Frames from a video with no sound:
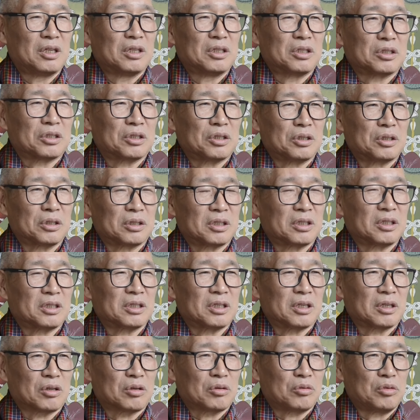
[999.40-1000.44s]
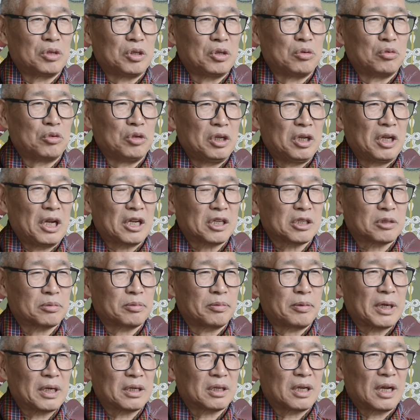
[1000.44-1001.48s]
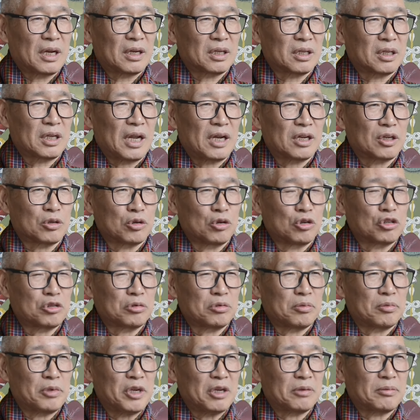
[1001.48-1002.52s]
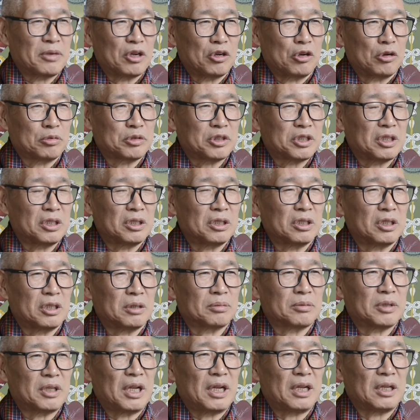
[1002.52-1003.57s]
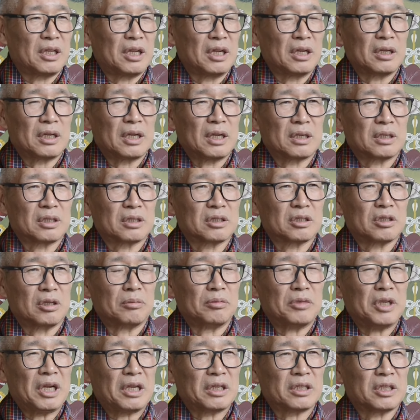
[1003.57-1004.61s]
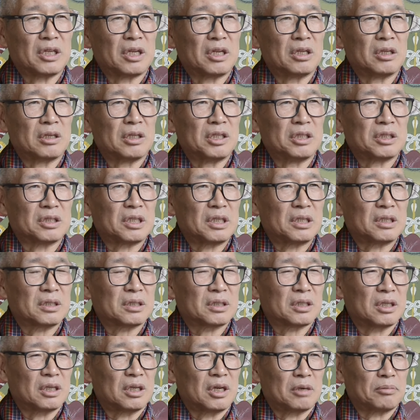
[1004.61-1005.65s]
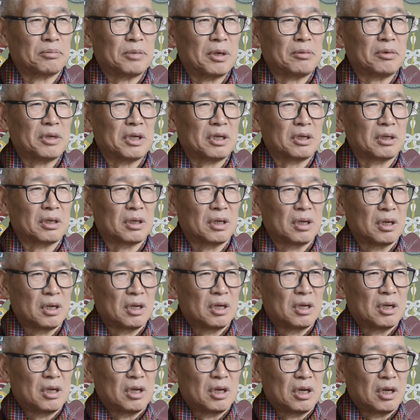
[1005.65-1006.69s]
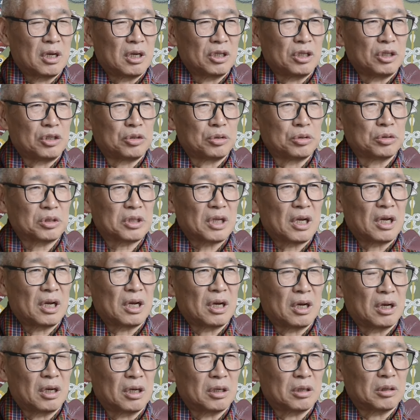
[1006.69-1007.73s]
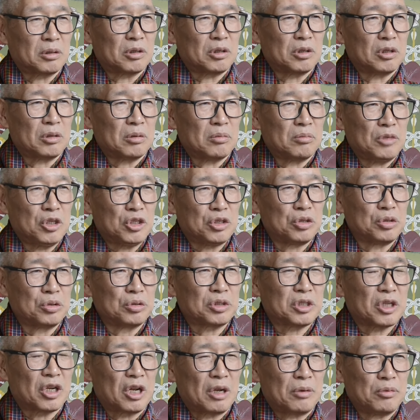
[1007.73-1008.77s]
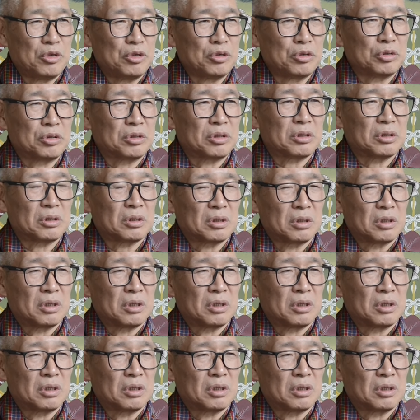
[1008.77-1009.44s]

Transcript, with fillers: So we, we expect that, that role to be played by option if they think that some national interests or public uh, issues are uh, misused or abused,